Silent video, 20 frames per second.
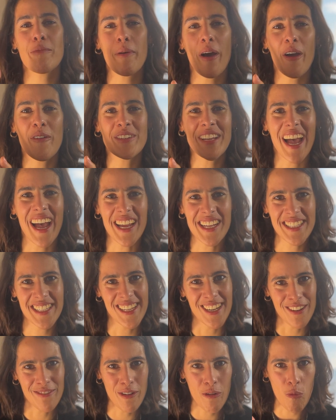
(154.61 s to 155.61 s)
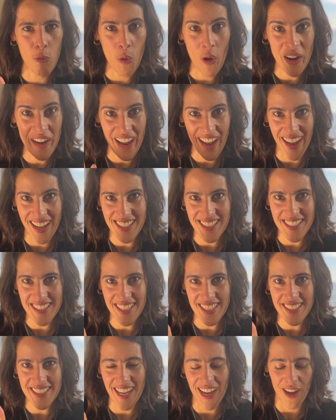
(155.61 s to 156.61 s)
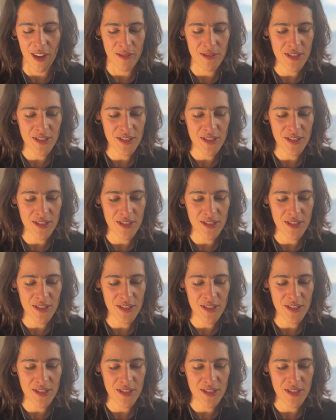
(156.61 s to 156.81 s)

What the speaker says: But I would actually look for one added detail.